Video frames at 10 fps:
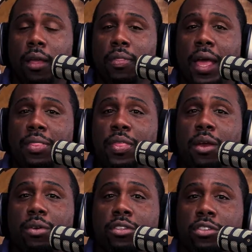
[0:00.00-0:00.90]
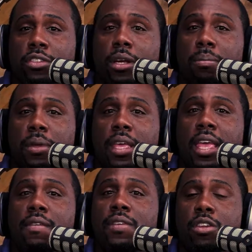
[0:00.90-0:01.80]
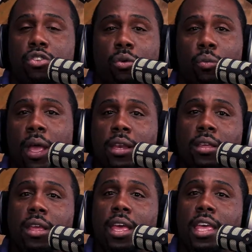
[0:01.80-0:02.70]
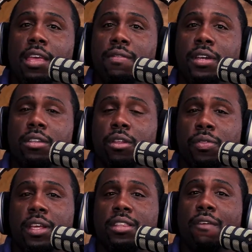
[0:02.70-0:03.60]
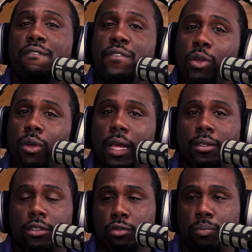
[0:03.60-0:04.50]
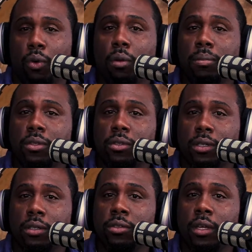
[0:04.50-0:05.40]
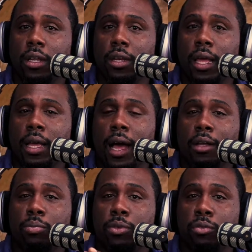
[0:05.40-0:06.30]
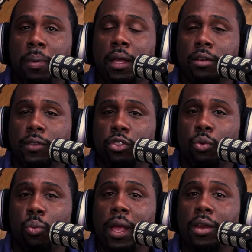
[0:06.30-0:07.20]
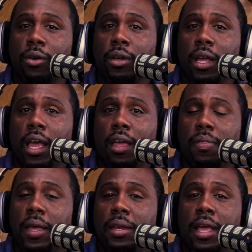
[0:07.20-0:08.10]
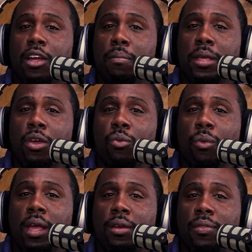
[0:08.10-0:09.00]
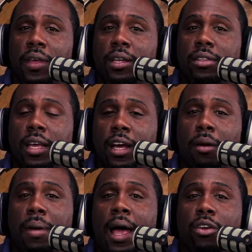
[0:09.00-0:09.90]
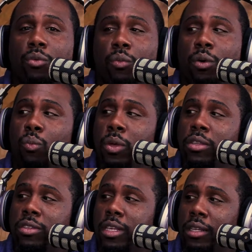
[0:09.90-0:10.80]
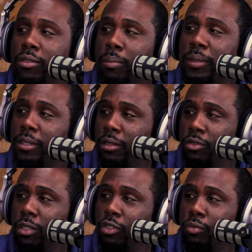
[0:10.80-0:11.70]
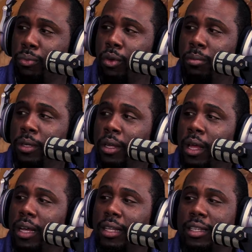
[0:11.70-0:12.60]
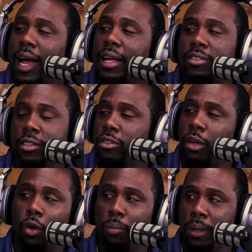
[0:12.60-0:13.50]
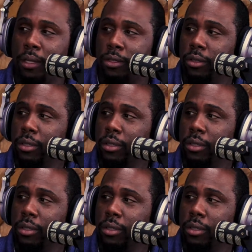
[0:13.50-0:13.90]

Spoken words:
And that there is something, even in your waiting, even in the things that feel like disappointments to us, that God's perspective is greater, and that there can be great things that come out of what we see as a potential disappointment, because God sees the whole picture.